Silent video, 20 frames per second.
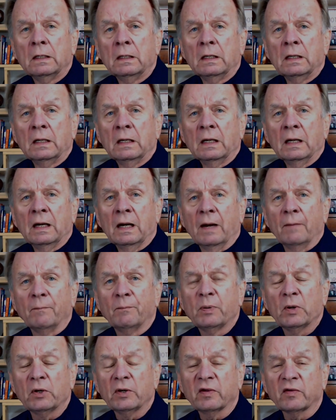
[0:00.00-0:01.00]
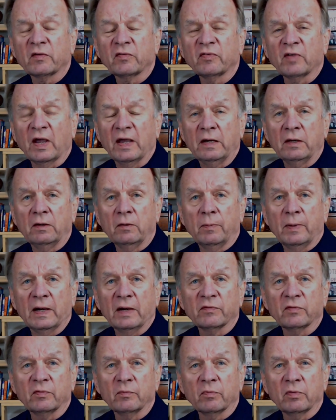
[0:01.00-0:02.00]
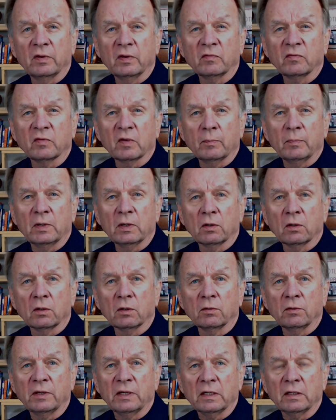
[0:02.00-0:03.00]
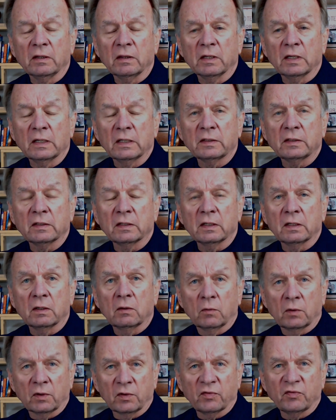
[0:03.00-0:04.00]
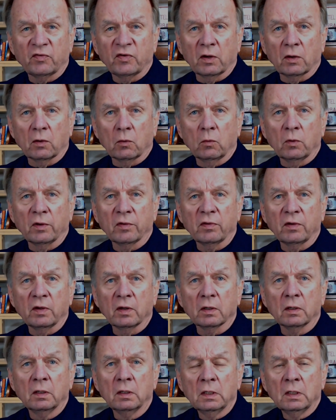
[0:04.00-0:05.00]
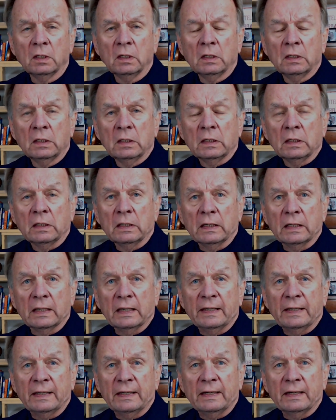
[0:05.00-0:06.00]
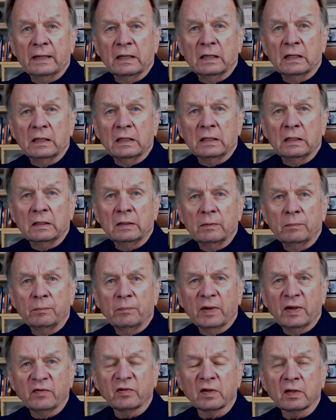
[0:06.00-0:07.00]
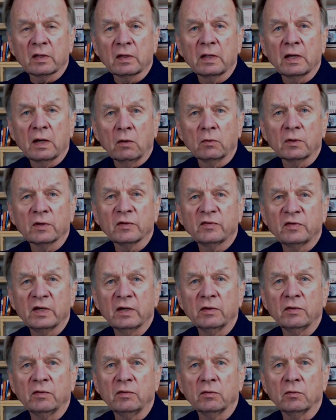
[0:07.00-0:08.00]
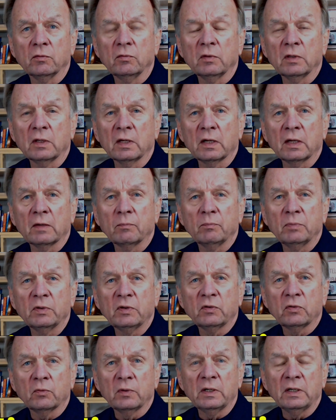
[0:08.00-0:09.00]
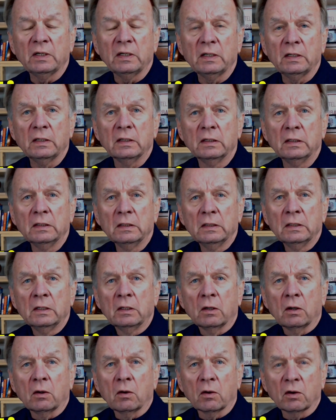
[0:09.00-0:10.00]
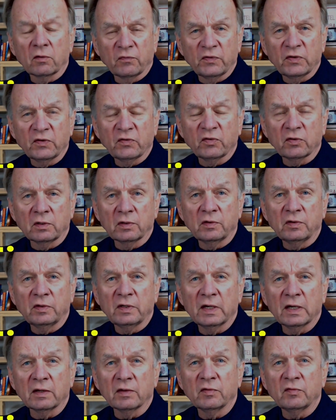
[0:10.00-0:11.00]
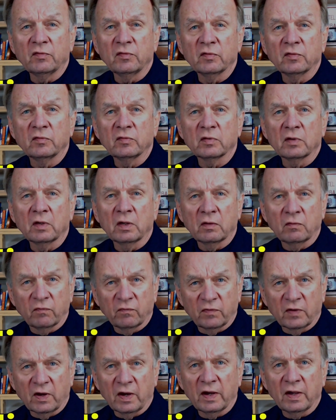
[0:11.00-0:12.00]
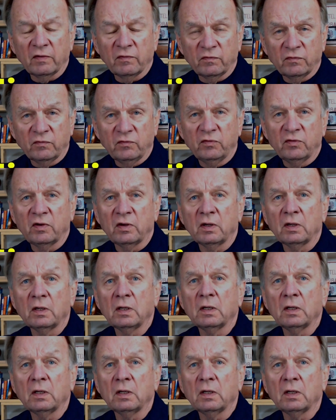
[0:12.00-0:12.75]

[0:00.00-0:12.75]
I'm pretty excited about some things I've been learning that uh, I want to share with you. And uh, basically I want to tell you that between artificial intelligence and five G,